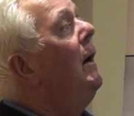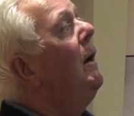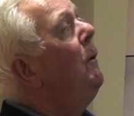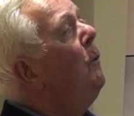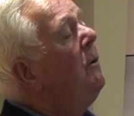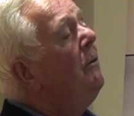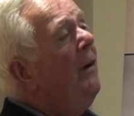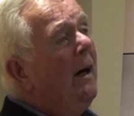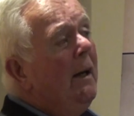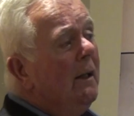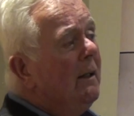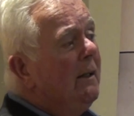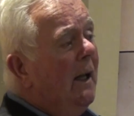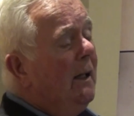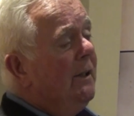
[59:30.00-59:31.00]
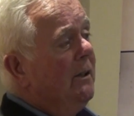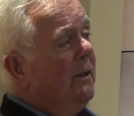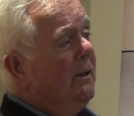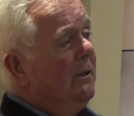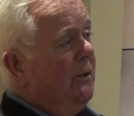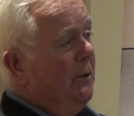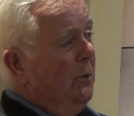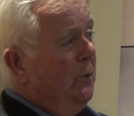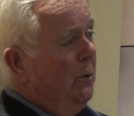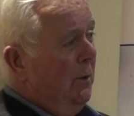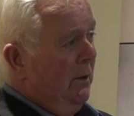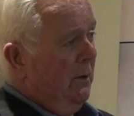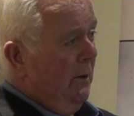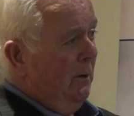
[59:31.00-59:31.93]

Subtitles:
We're very indebted to